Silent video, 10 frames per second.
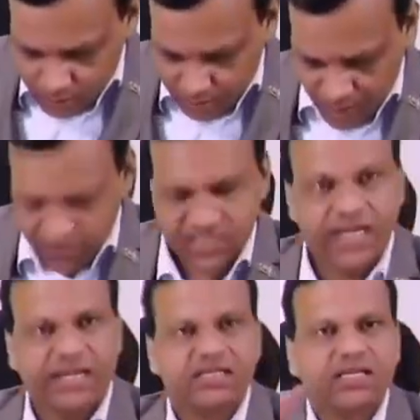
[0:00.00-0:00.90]

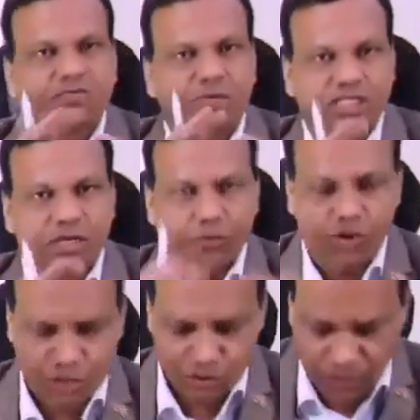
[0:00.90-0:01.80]
Pravastatin, the special
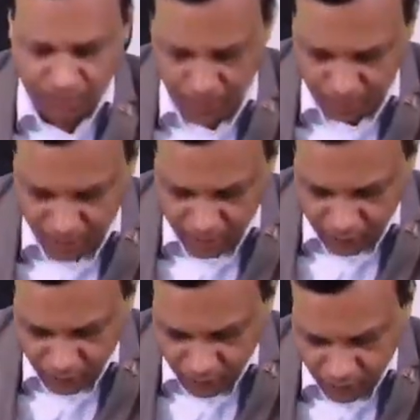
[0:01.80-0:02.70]
points to remember.
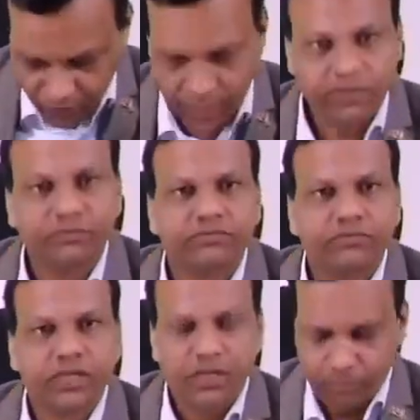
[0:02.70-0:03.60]
1.
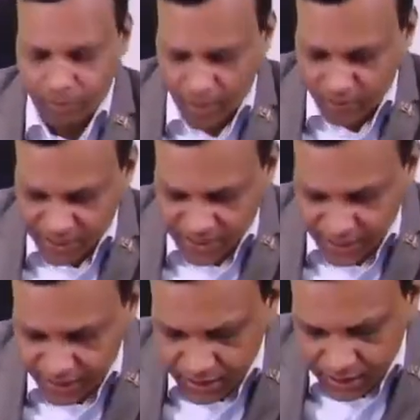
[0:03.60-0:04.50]

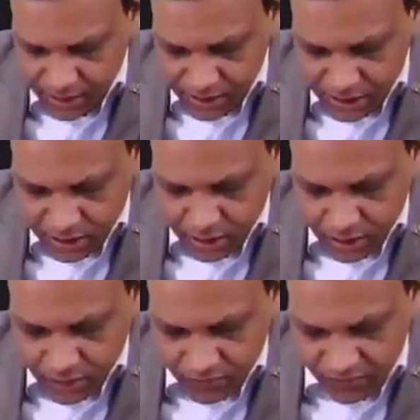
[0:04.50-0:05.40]
Pravastatin is
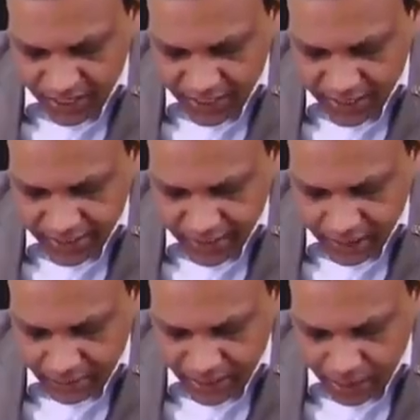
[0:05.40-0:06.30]
very little
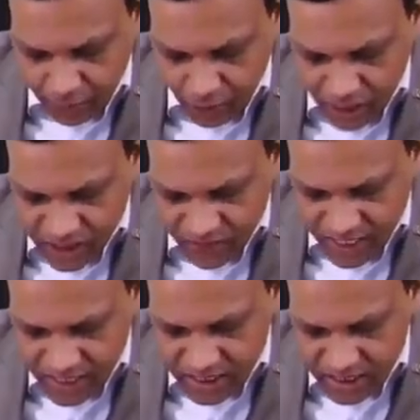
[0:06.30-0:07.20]
metabolized
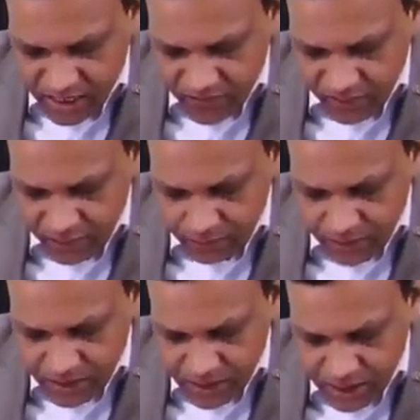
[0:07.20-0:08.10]
by
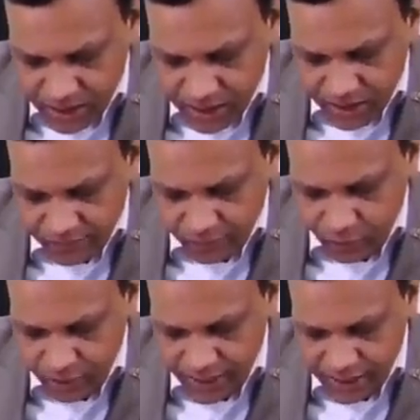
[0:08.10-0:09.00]

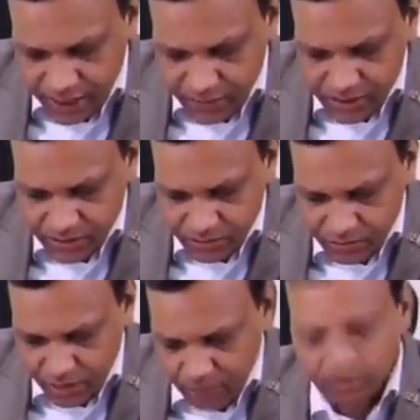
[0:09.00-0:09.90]
CYP3A4 enzymes.
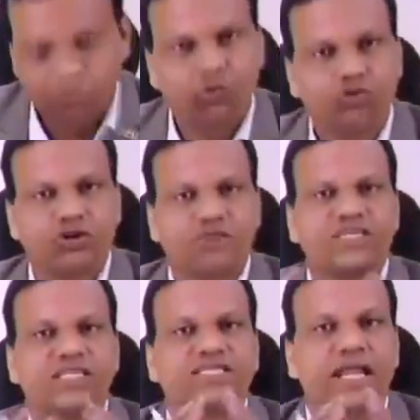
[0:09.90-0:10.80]
Remember, most of
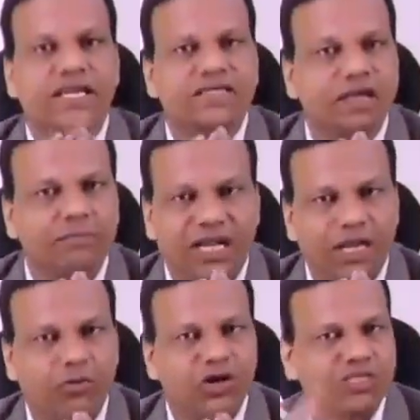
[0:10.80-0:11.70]
these statins are
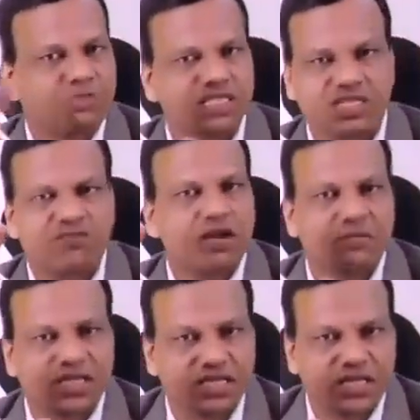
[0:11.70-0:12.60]
metabolized by
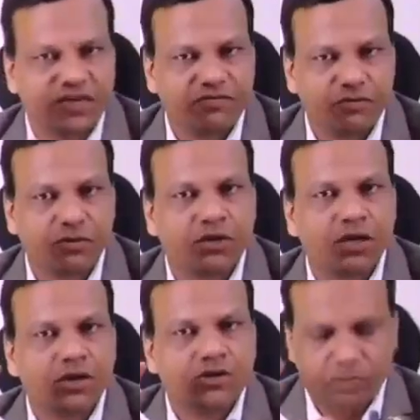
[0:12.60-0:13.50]
CYP3A4.
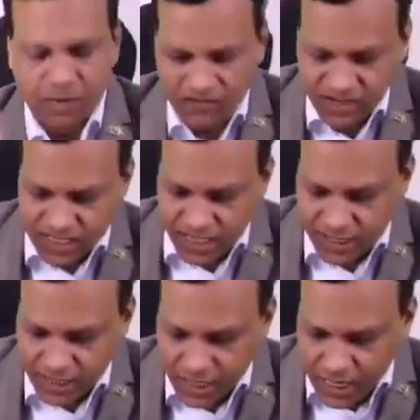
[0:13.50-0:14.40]
So
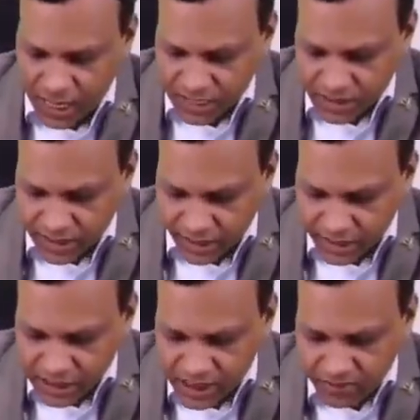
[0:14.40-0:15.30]
pravastatin has
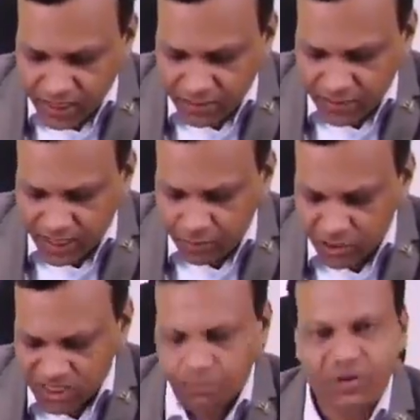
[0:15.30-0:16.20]
negligible
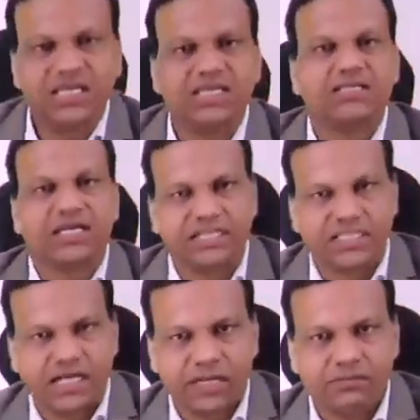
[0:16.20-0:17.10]
metabolism by this
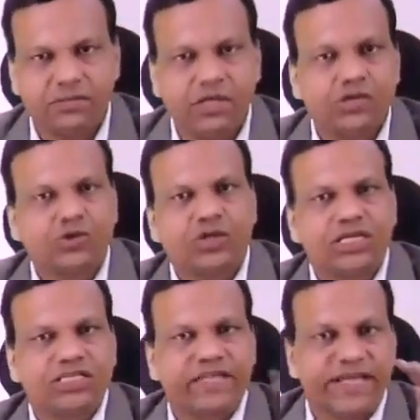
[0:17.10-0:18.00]
enzyme. So it
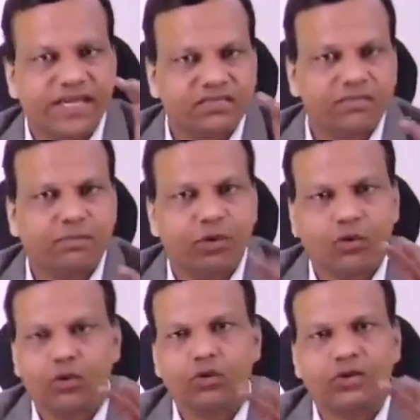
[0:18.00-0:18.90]
is less
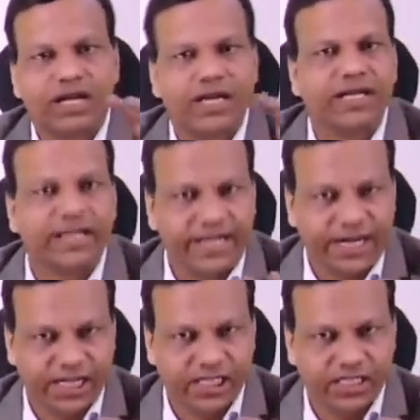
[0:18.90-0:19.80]
prone to drug
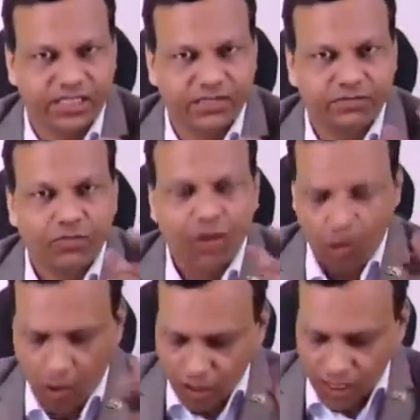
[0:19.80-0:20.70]
interactions.
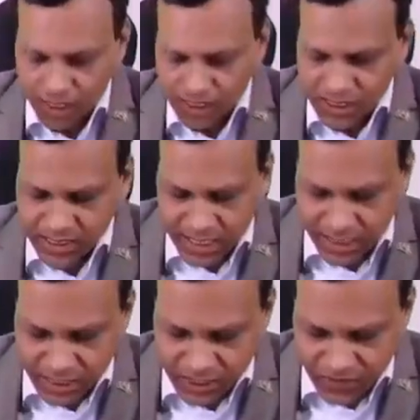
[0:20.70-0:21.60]
All other
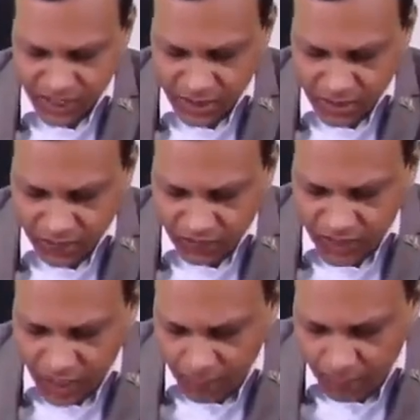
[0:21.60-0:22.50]
statins, when we
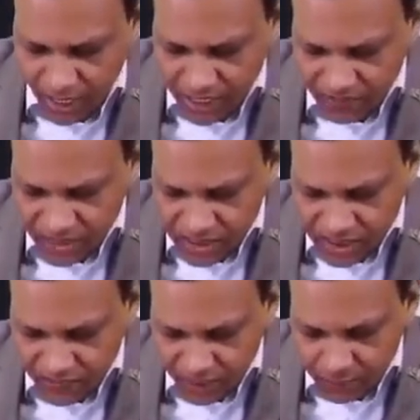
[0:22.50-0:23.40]
combine with
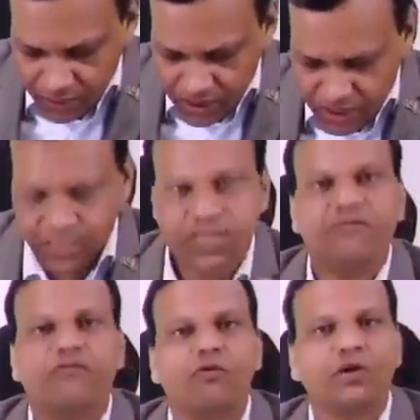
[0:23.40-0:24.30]

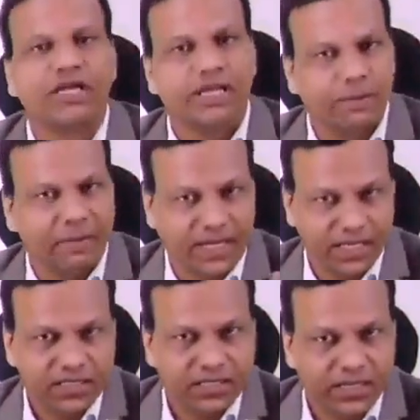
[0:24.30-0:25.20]
CYP3A4
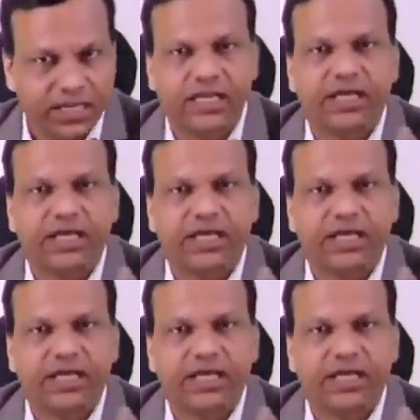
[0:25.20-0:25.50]
inhibitors like